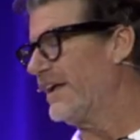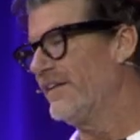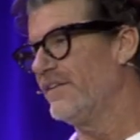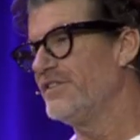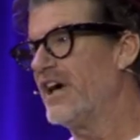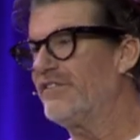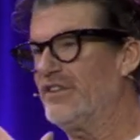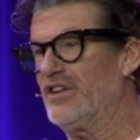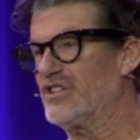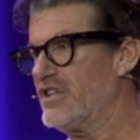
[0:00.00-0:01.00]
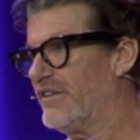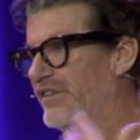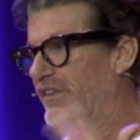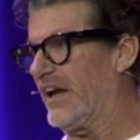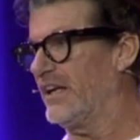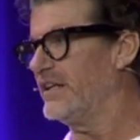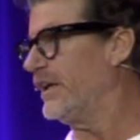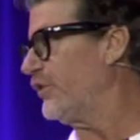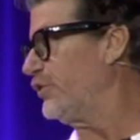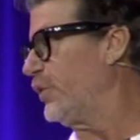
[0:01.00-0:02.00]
The definition of insanity is